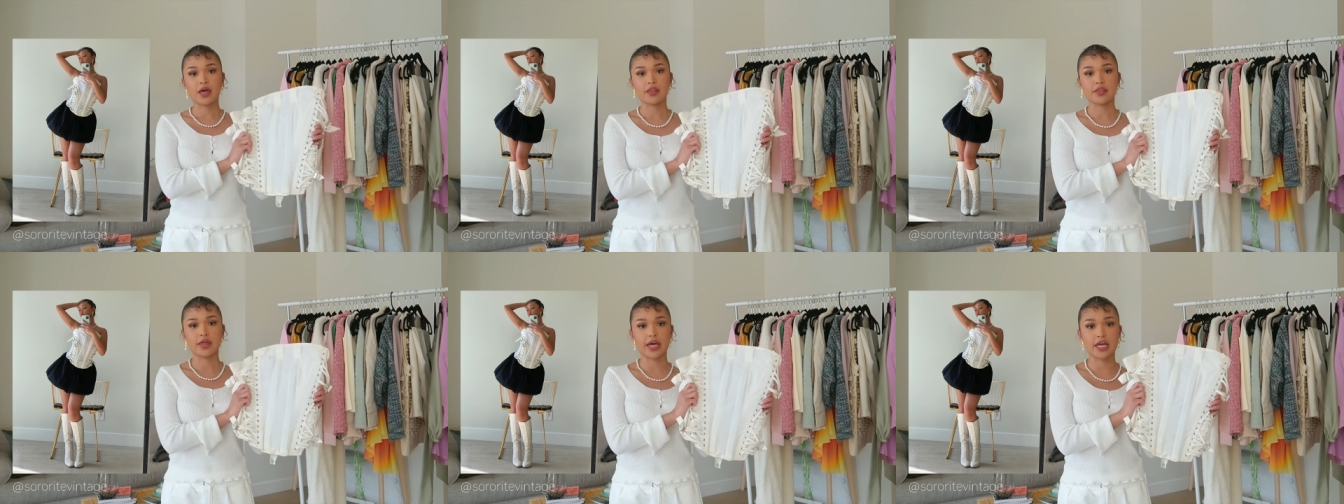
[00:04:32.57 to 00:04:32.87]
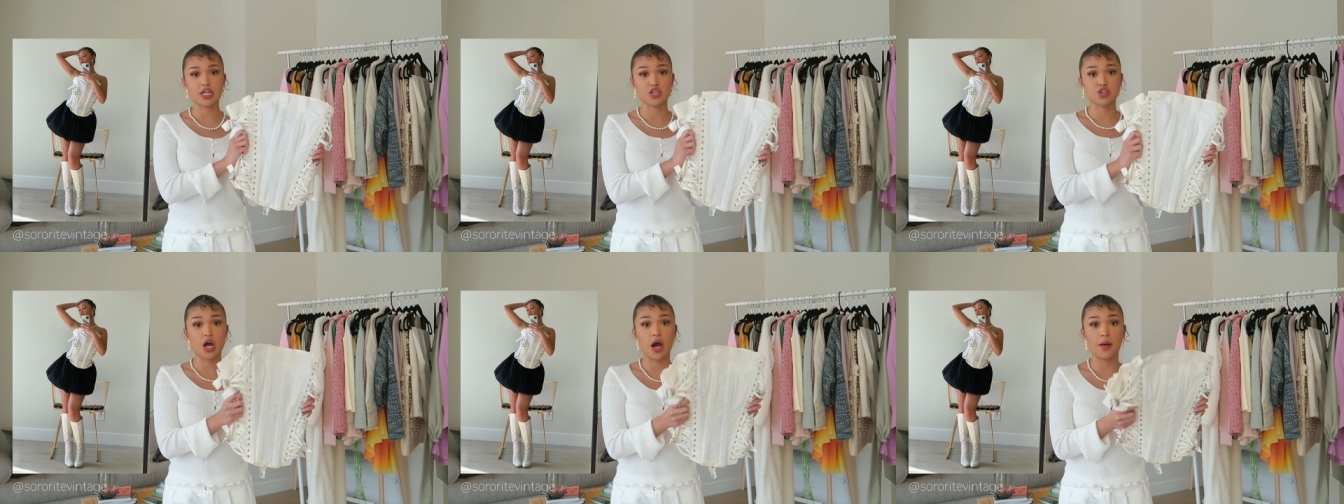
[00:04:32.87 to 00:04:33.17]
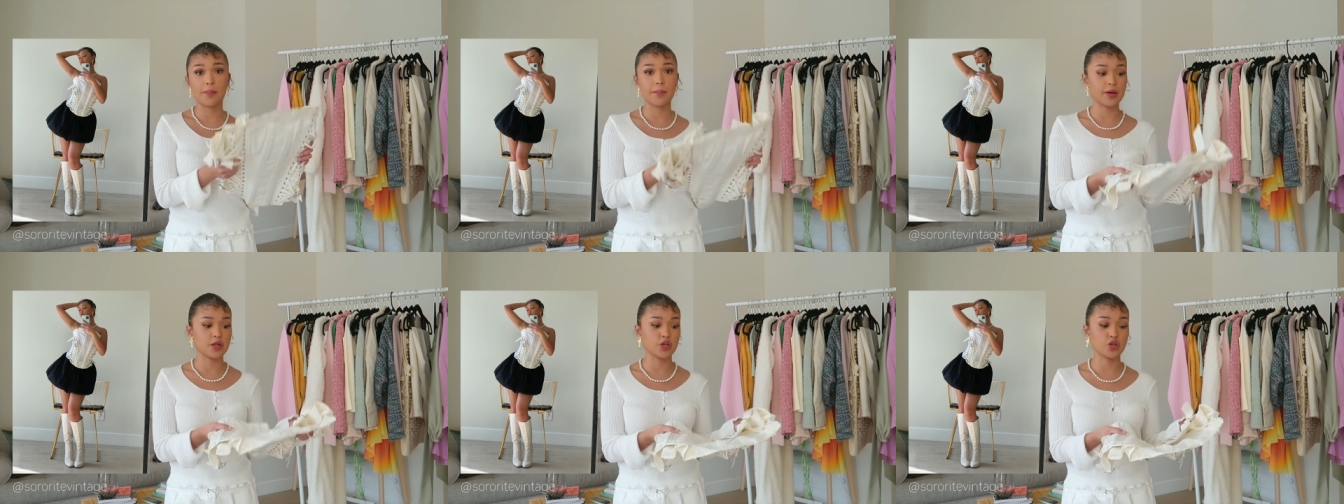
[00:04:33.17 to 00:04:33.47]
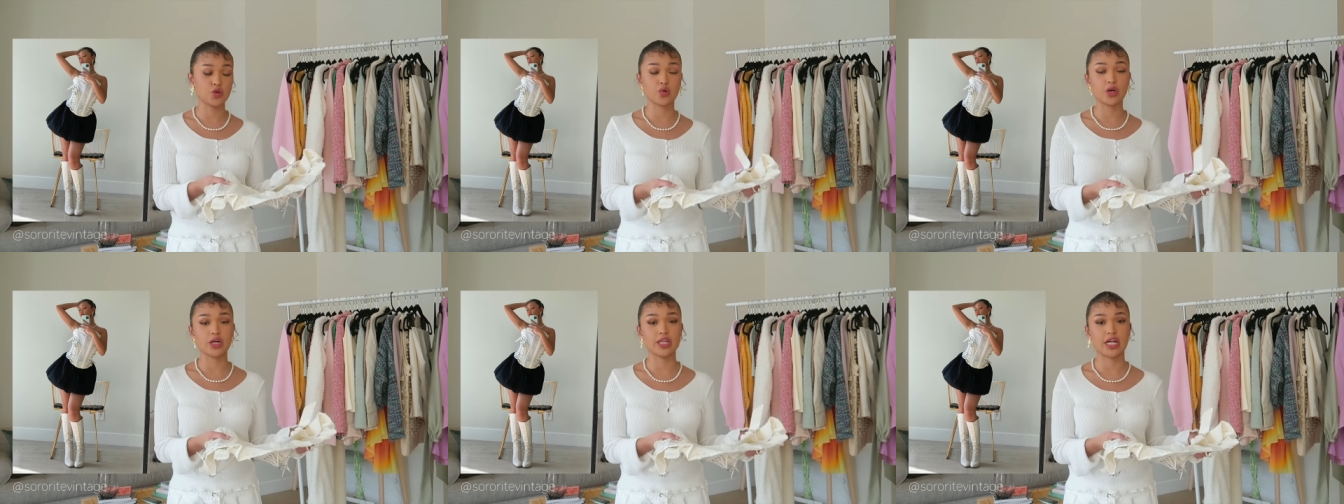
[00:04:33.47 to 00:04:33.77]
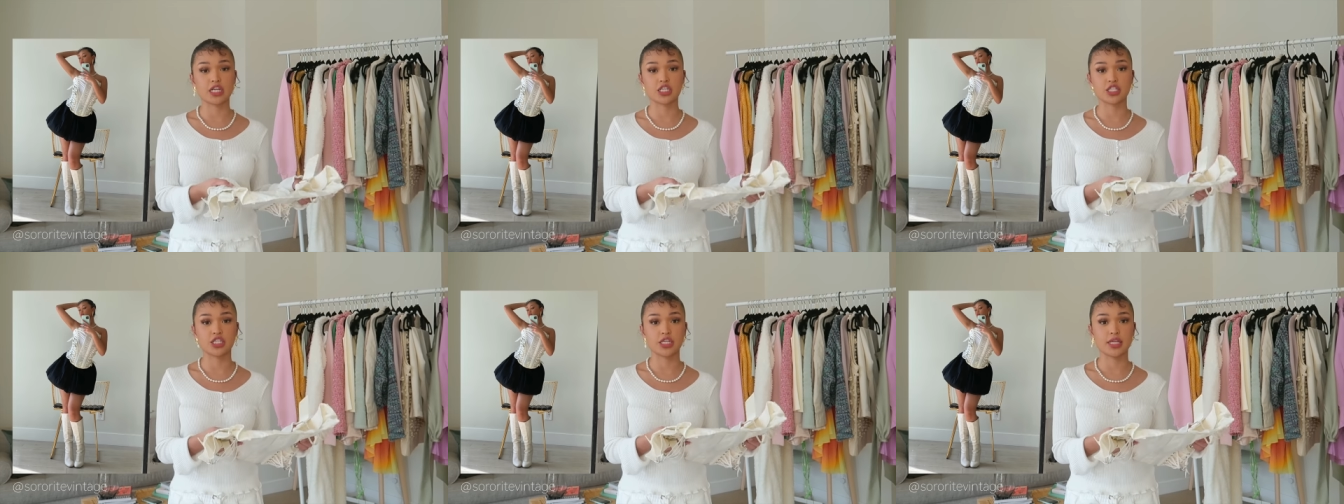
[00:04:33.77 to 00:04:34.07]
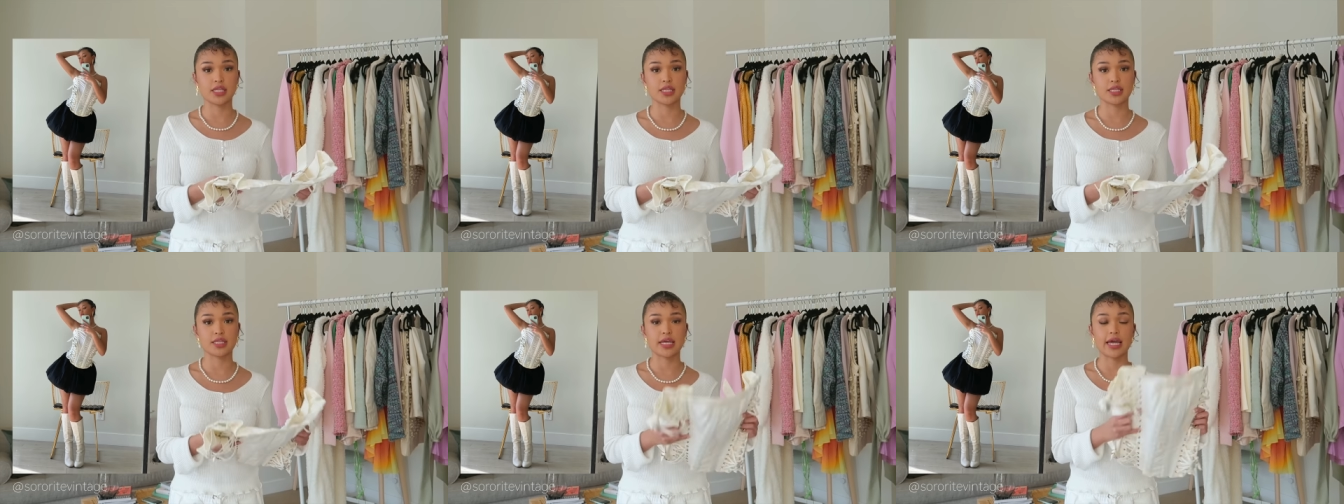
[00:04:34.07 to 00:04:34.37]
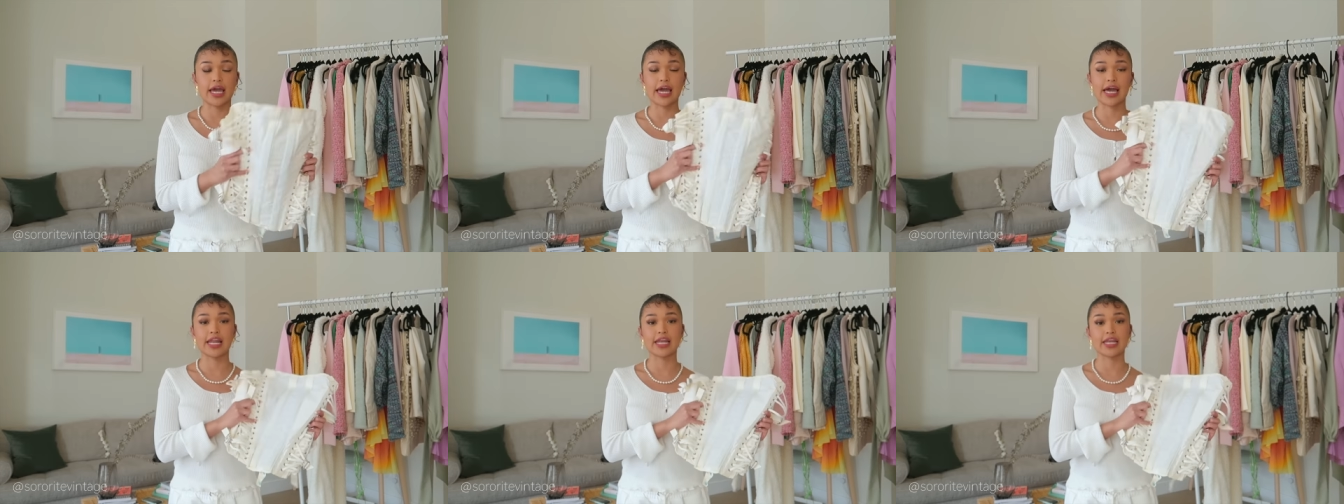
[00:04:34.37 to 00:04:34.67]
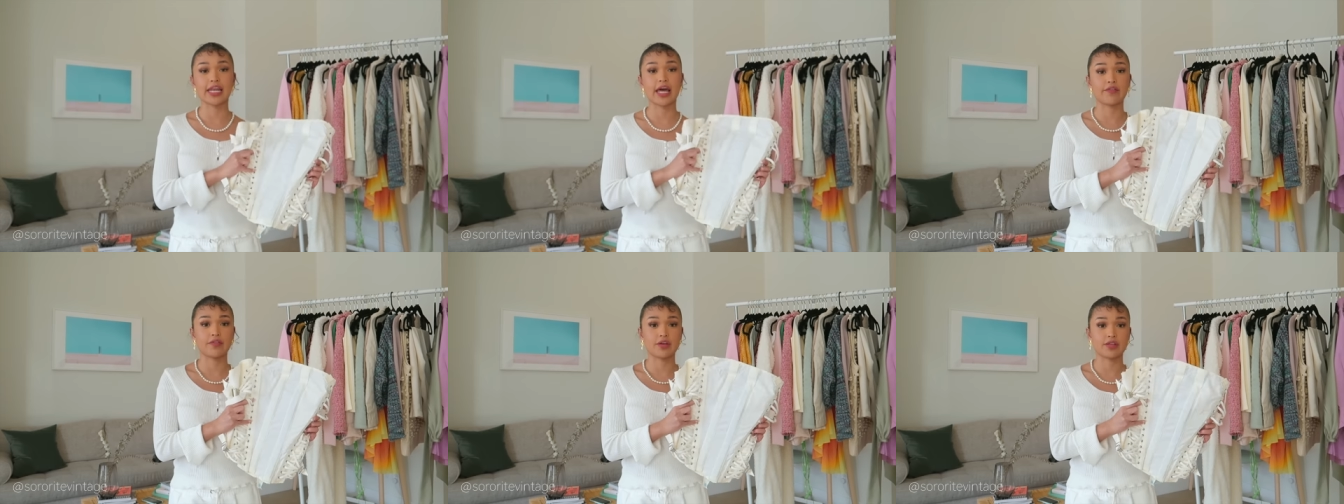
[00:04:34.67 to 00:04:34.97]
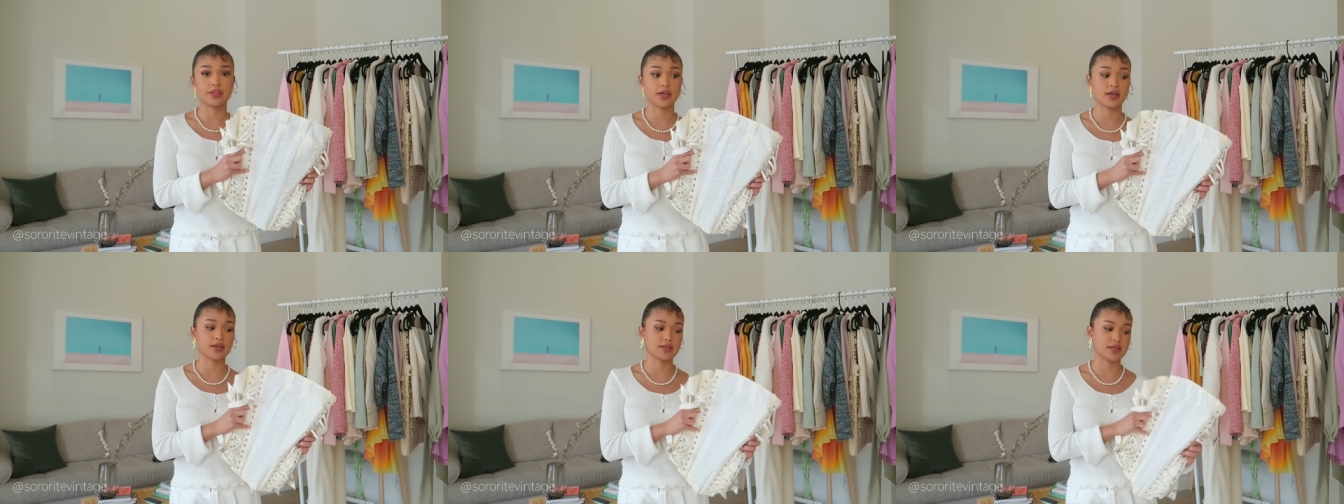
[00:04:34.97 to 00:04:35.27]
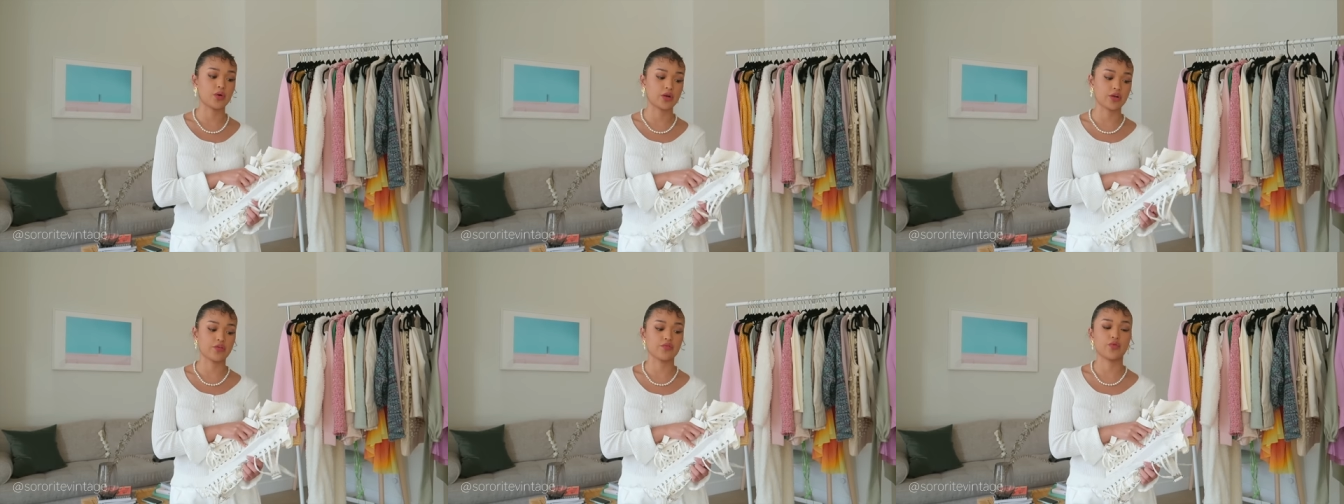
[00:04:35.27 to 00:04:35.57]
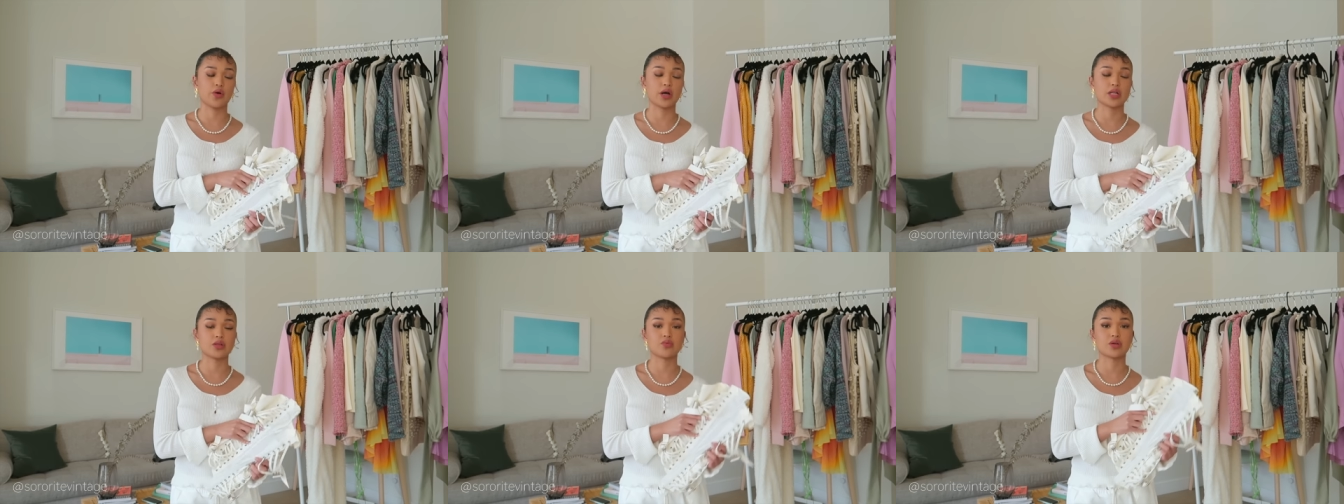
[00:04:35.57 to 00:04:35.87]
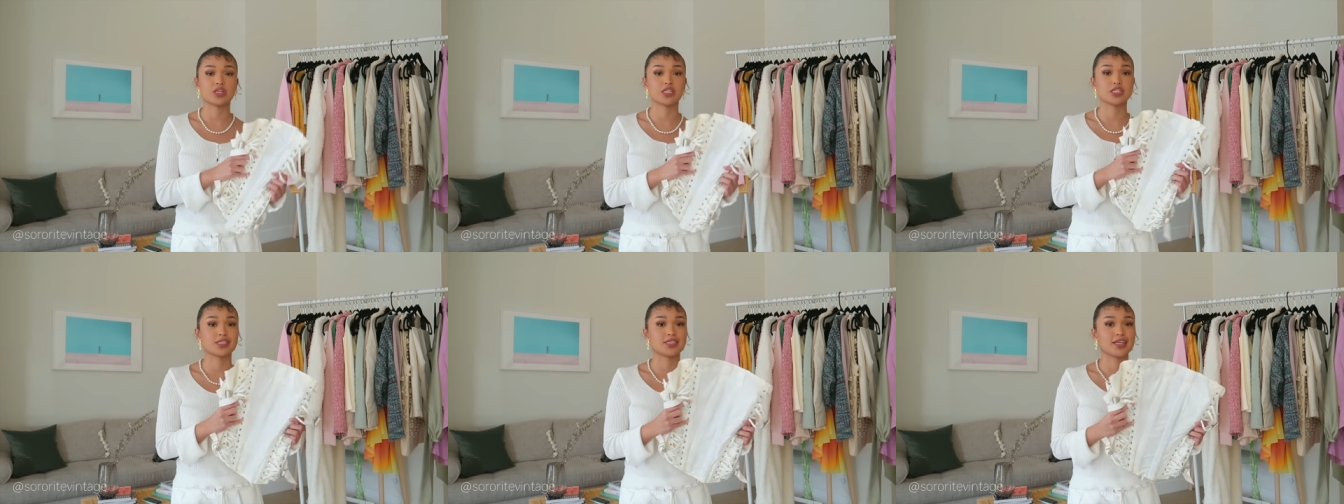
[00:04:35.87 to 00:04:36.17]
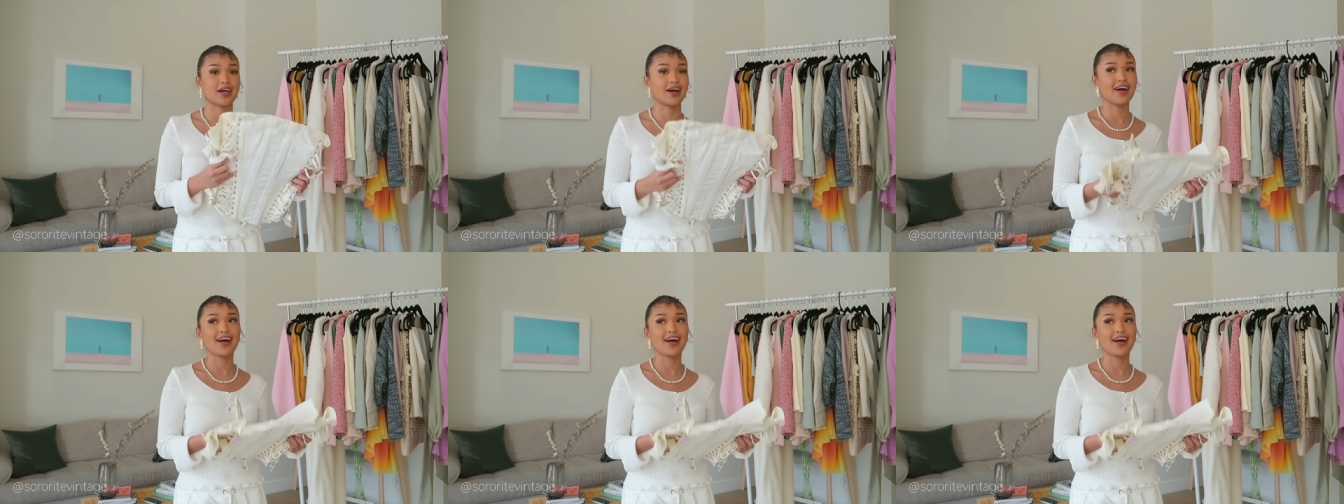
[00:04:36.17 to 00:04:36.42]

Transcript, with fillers: they drop new collections and everything is one of one, which is